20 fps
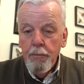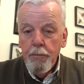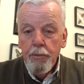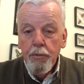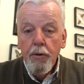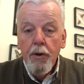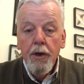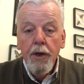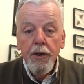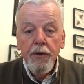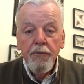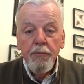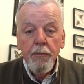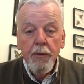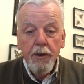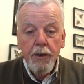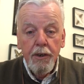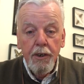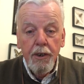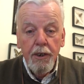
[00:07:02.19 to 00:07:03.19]
pride of
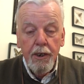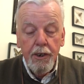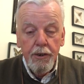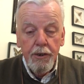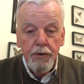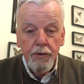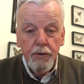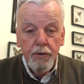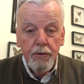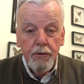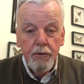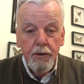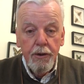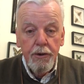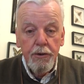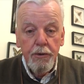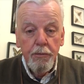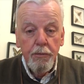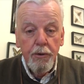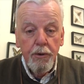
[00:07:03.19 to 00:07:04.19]
my collection, I
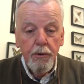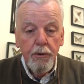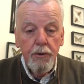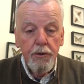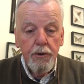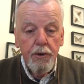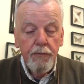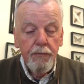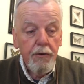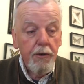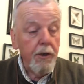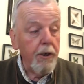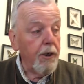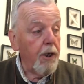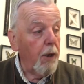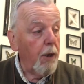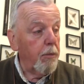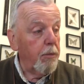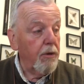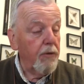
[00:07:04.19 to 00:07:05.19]
suppose. I've got a
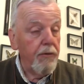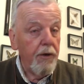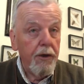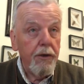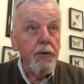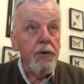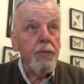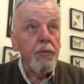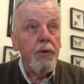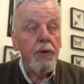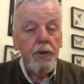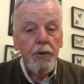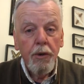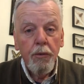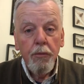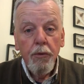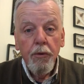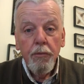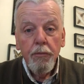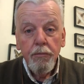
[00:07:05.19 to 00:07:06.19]
couple of others, which I
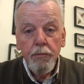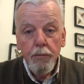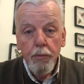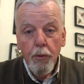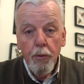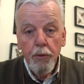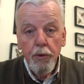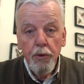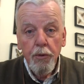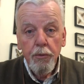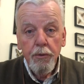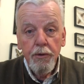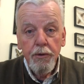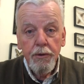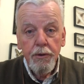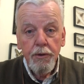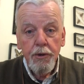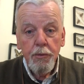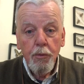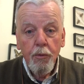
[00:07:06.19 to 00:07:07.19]
won't bore you with
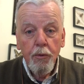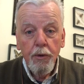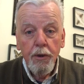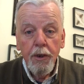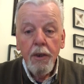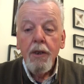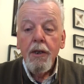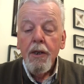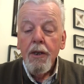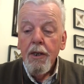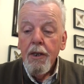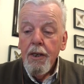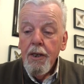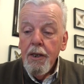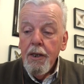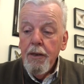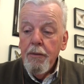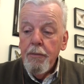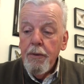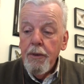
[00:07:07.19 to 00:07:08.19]
this morning,
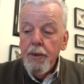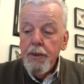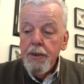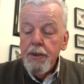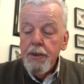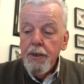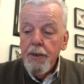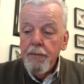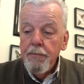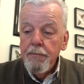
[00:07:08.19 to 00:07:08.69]
but